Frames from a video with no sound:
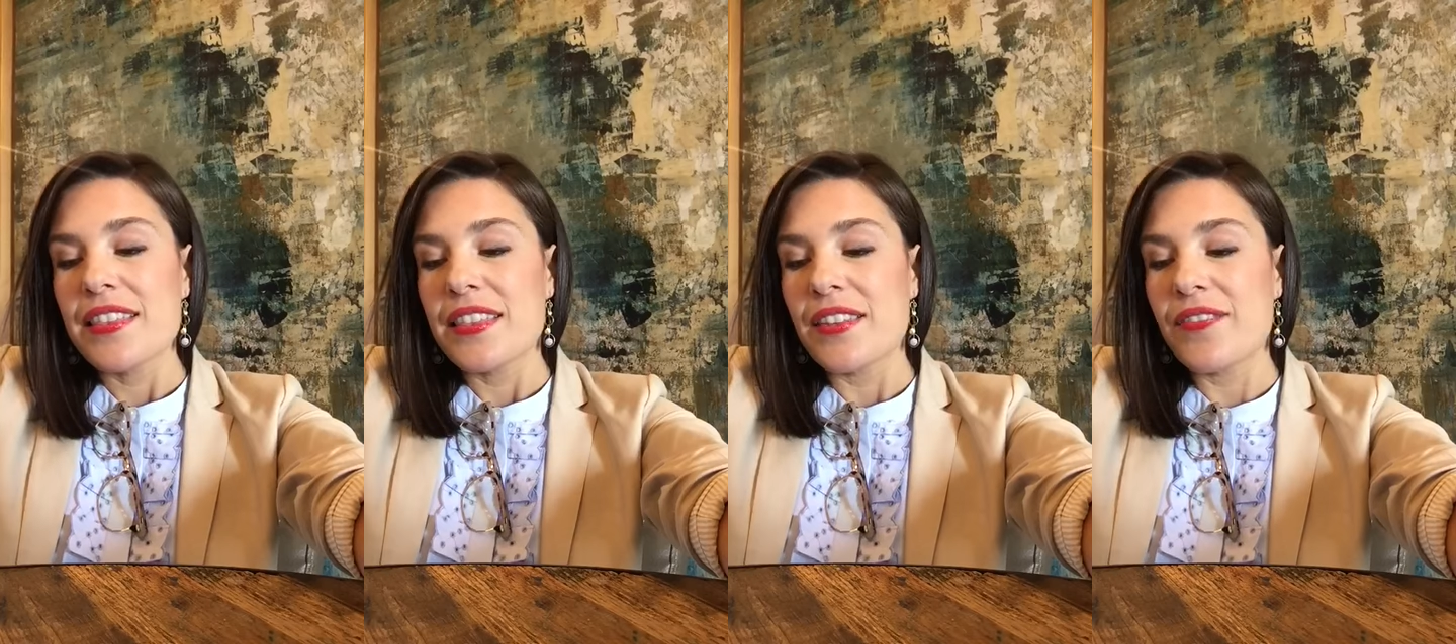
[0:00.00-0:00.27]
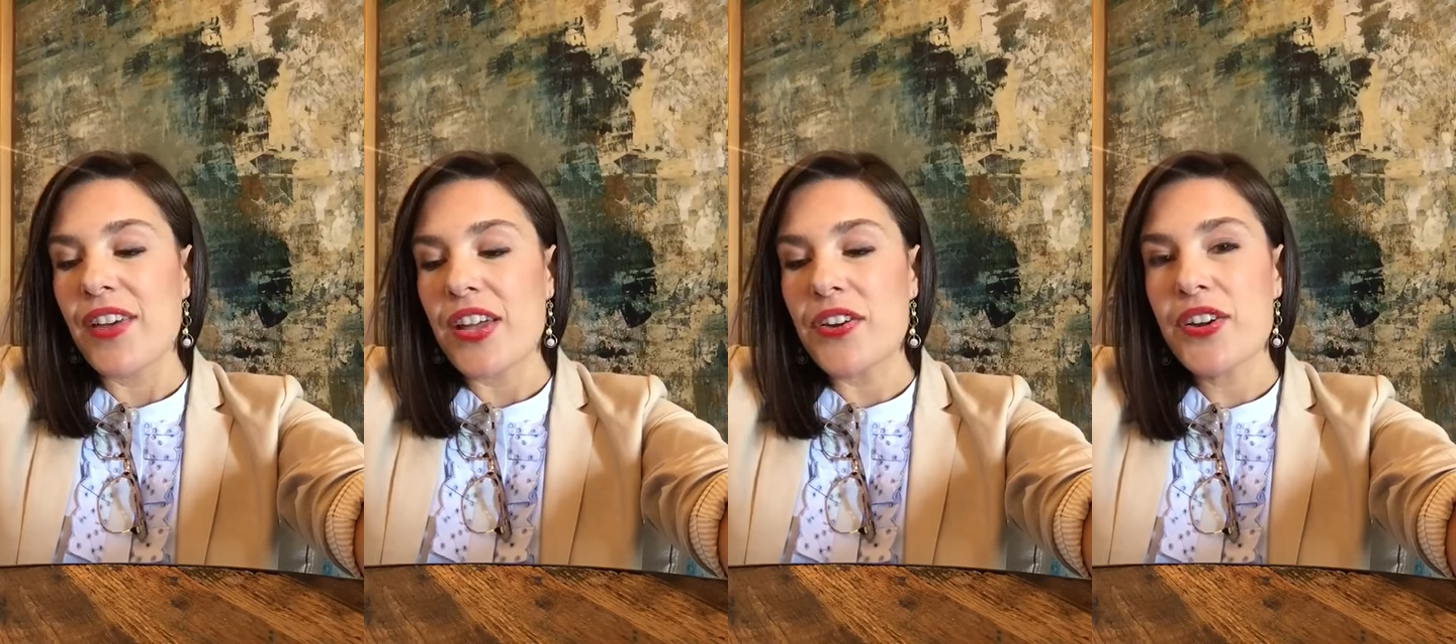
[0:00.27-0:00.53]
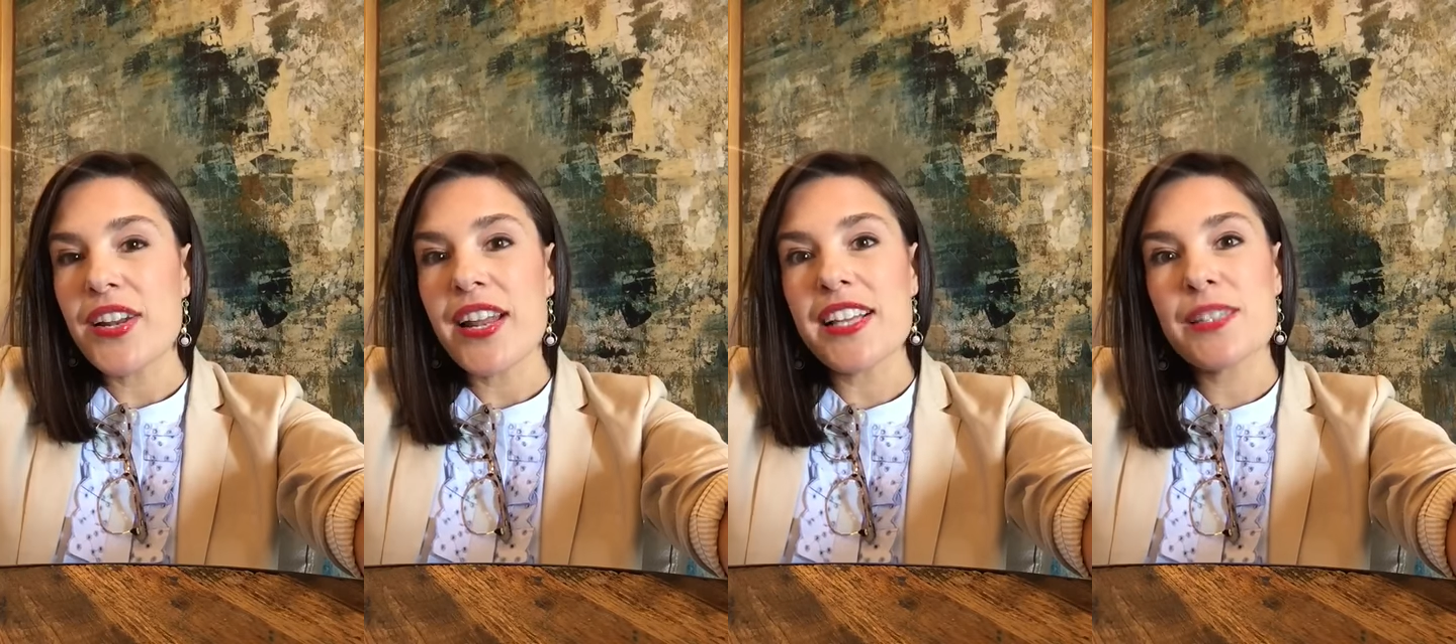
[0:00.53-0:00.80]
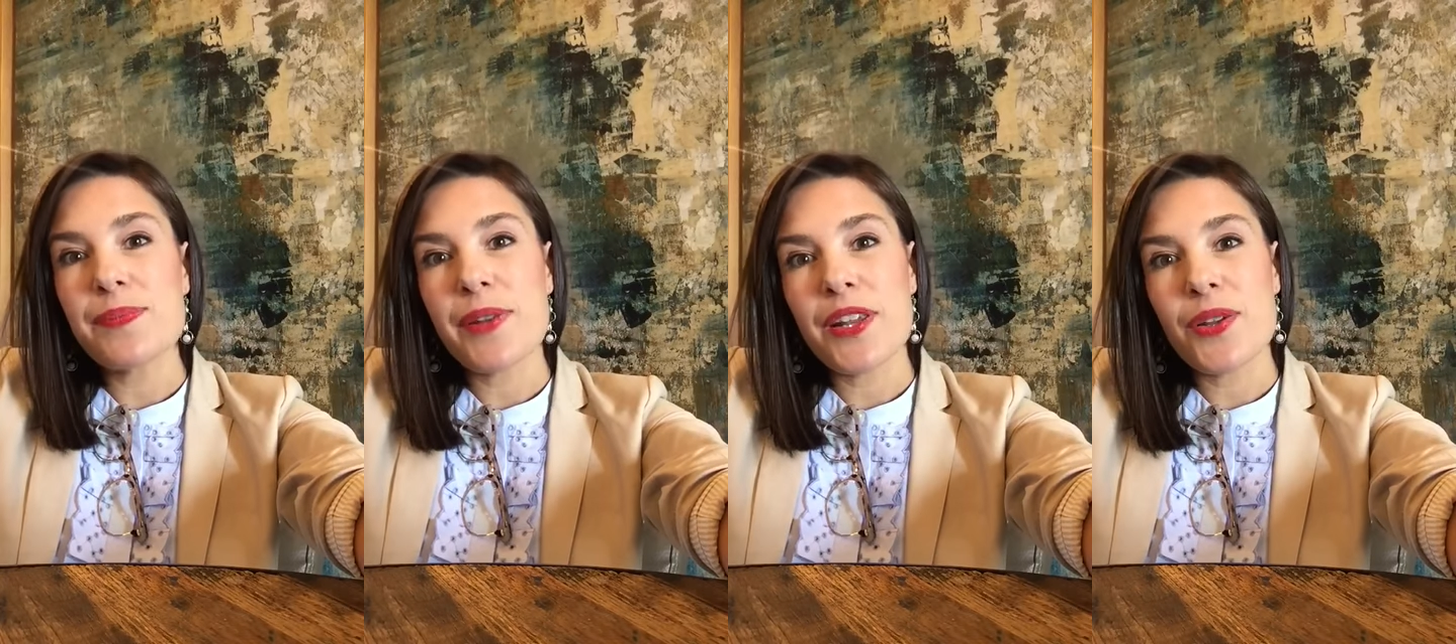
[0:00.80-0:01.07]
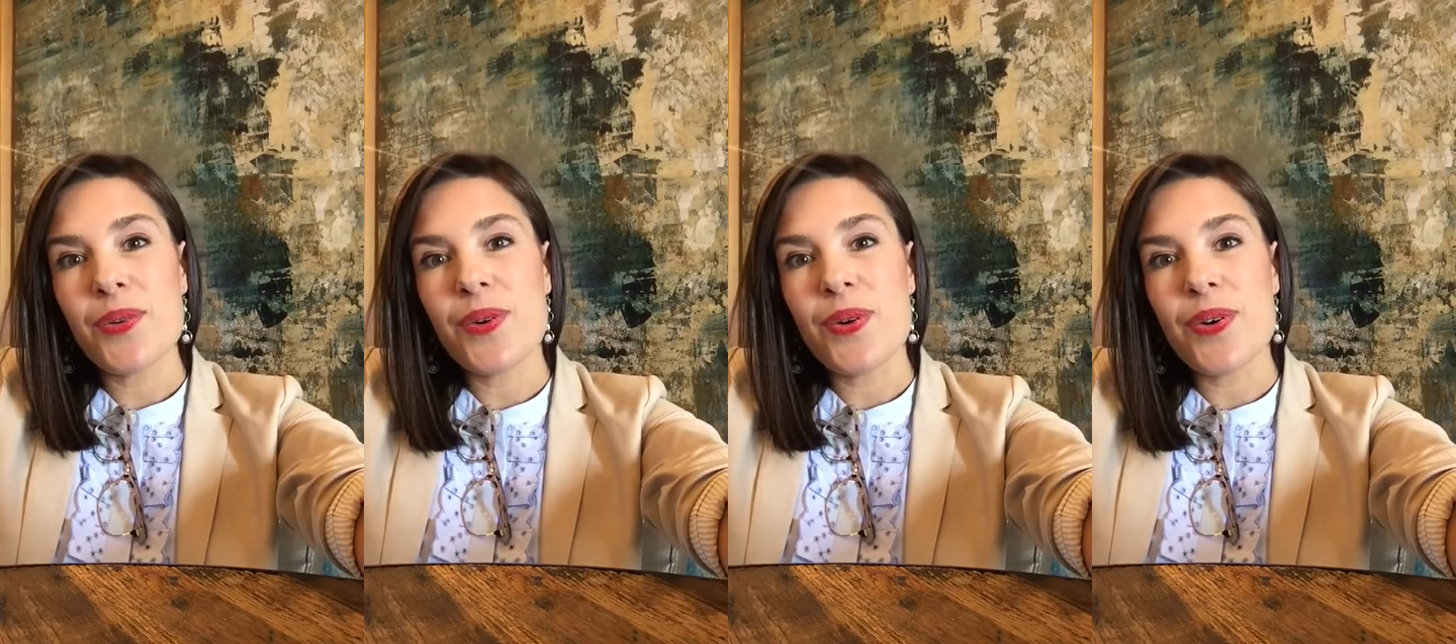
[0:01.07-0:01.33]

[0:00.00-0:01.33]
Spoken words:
The veteran has been at your